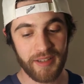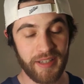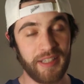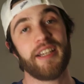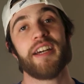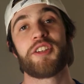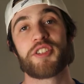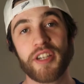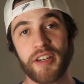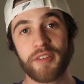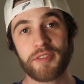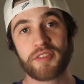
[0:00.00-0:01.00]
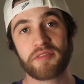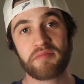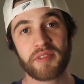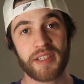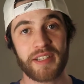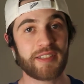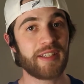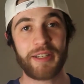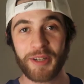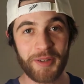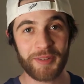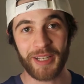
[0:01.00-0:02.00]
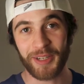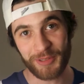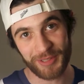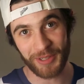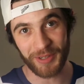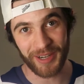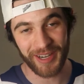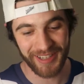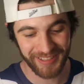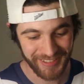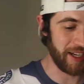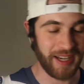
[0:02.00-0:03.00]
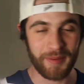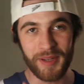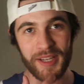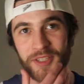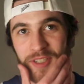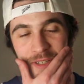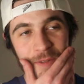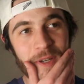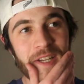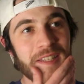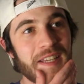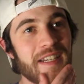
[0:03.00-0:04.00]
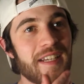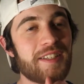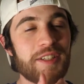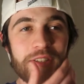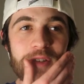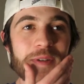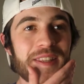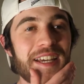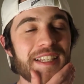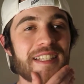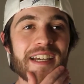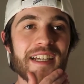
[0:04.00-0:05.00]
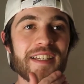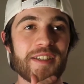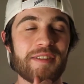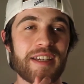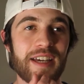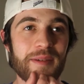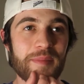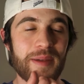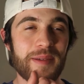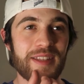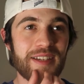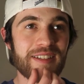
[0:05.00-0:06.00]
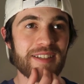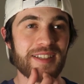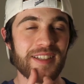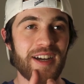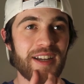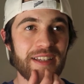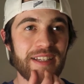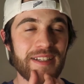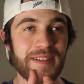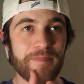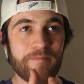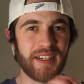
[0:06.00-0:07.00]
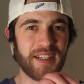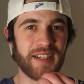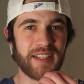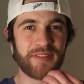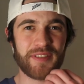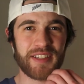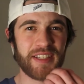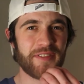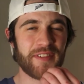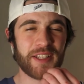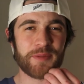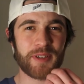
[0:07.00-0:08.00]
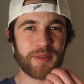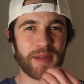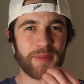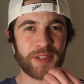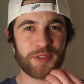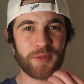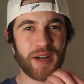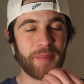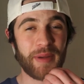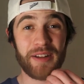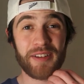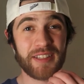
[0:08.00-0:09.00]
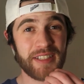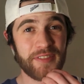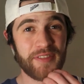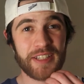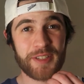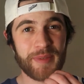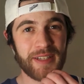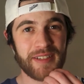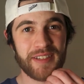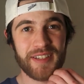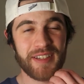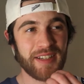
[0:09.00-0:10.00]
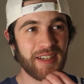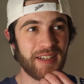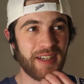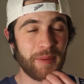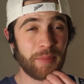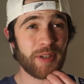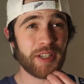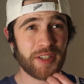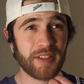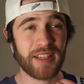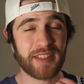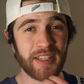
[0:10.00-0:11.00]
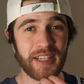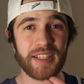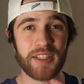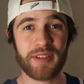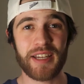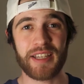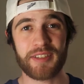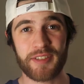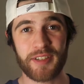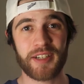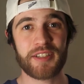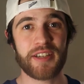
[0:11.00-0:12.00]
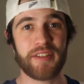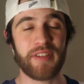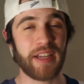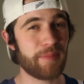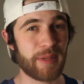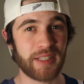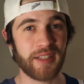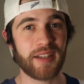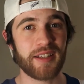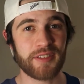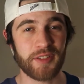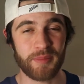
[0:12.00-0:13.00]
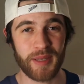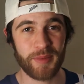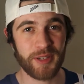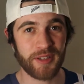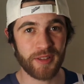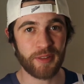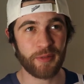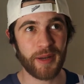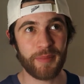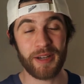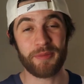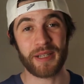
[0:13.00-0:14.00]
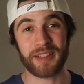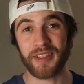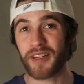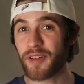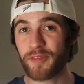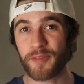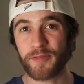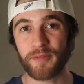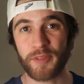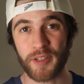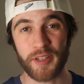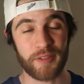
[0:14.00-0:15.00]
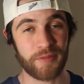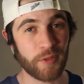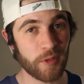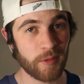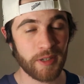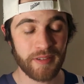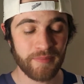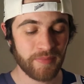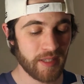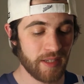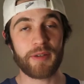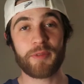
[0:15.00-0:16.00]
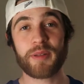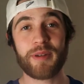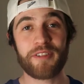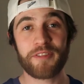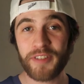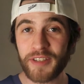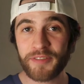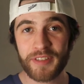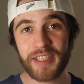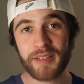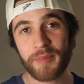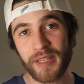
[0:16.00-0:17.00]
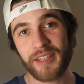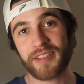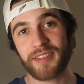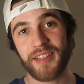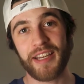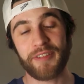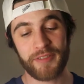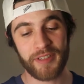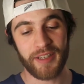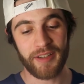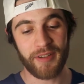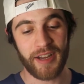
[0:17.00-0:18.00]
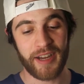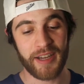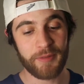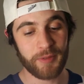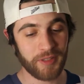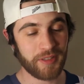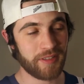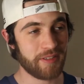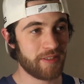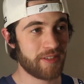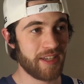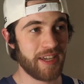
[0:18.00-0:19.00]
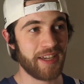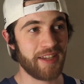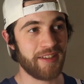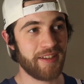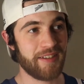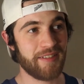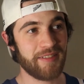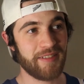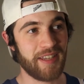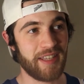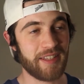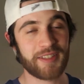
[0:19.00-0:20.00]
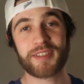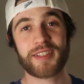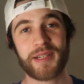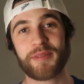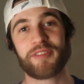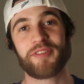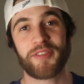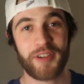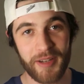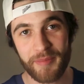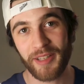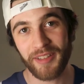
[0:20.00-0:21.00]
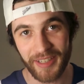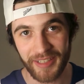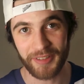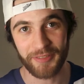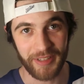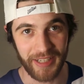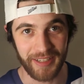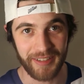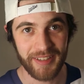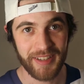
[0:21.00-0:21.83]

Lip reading: it kind of shows, because they don't score. I'm not sure what they need to do with that second unit. Maybe they need to slot in a different defenseman, or maybe swap out a defenseman. I'm pretty sure that second unit has Sergachev and McDonough, so maybe you could swap out McDonough for another forward. And with about 15 minutes left, I will say, and this is coming from a Lightning fan,